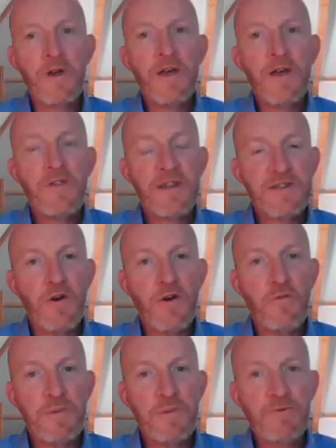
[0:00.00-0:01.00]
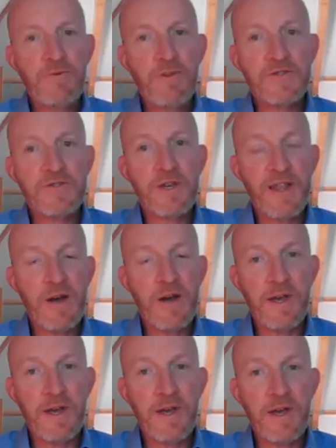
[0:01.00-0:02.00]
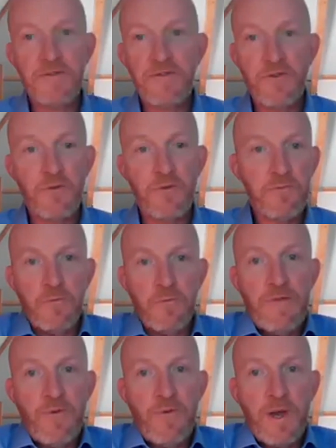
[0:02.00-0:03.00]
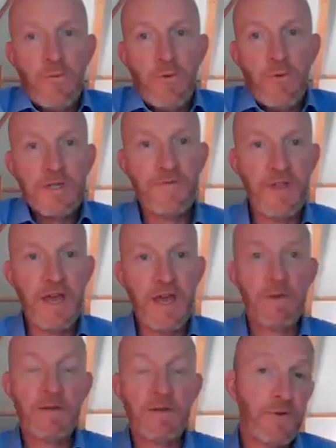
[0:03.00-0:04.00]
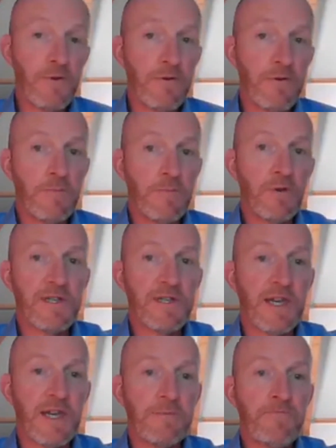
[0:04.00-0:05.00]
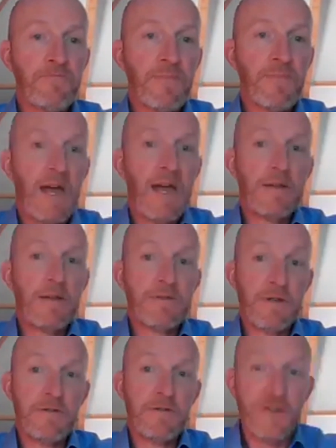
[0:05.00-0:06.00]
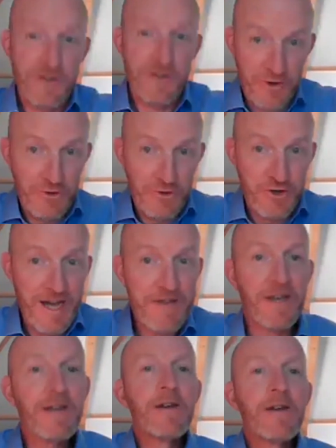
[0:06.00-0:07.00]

there's a lot of people that are doing it that way. So whatever way works for them. And if you're commuting and you're not driving,